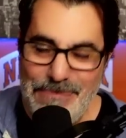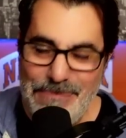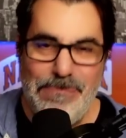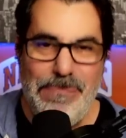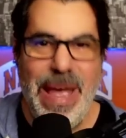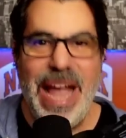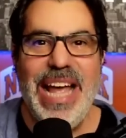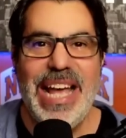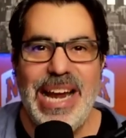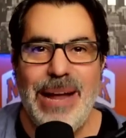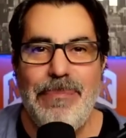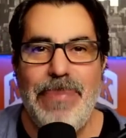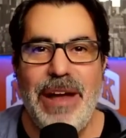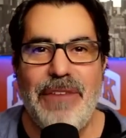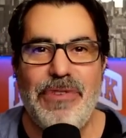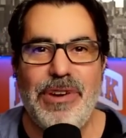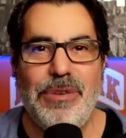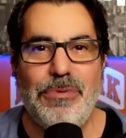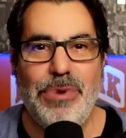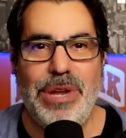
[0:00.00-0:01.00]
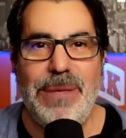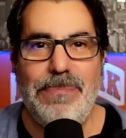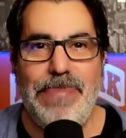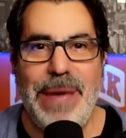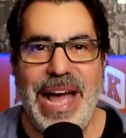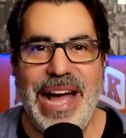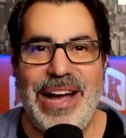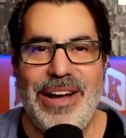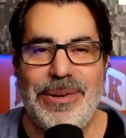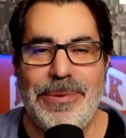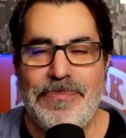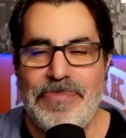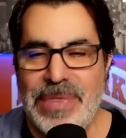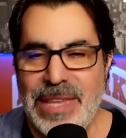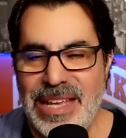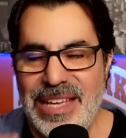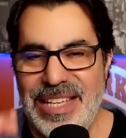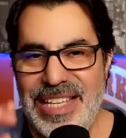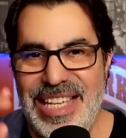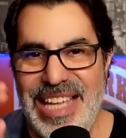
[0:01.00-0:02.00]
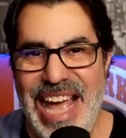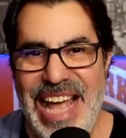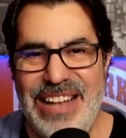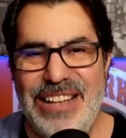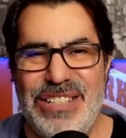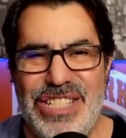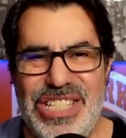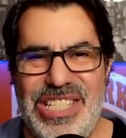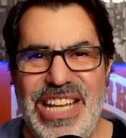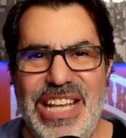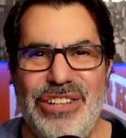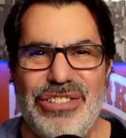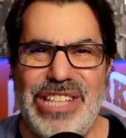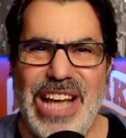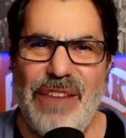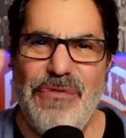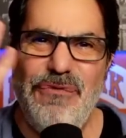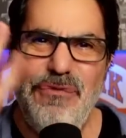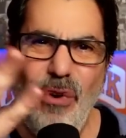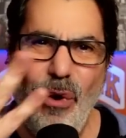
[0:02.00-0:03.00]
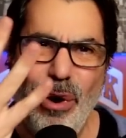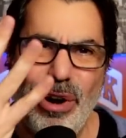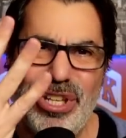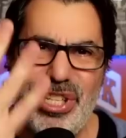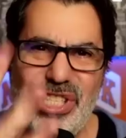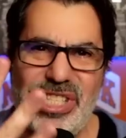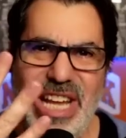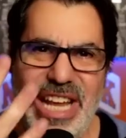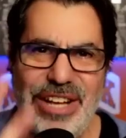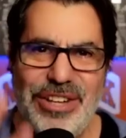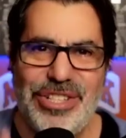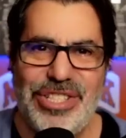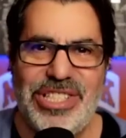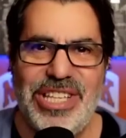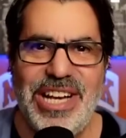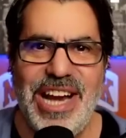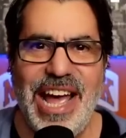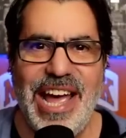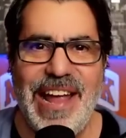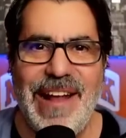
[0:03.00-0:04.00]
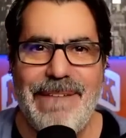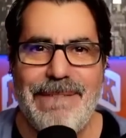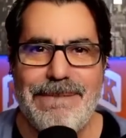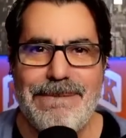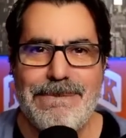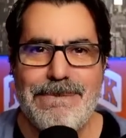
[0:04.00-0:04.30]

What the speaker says: picking up every rebound, getting steals. Got four steals tonight.